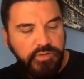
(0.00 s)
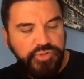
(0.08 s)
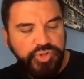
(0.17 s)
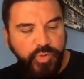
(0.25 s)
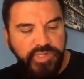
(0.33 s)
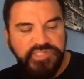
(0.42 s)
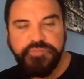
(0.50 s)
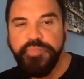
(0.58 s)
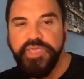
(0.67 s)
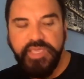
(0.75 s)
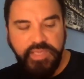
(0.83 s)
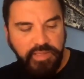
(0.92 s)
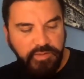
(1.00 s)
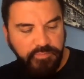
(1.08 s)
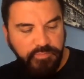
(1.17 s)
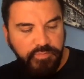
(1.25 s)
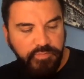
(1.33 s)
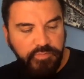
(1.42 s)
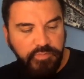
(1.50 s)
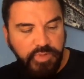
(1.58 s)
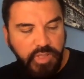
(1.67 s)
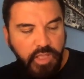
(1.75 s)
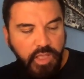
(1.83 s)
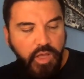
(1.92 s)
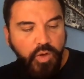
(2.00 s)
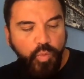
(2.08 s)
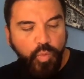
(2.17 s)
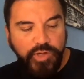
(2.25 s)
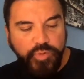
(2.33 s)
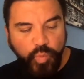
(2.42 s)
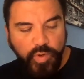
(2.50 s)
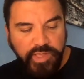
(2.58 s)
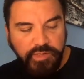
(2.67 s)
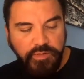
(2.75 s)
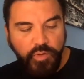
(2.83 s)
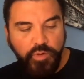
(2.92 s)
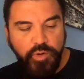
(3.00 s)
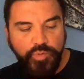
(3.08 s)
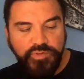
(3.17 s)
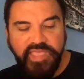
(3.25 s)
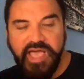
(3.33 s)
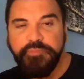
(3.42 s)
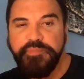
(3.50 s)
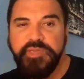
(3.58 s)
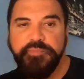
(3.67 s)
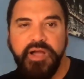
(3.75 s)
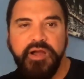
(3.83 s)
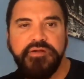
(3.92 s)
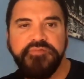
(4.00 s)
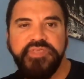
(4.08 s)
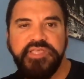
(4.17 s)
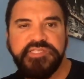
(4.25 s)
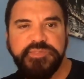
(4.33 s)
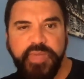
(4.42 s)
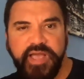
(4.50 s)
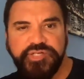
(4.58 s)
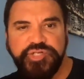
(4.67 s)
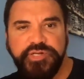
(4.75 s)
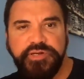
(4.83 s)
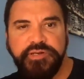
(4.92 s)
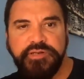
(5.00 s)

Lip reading: choice B, what will or will not be part of the inspection.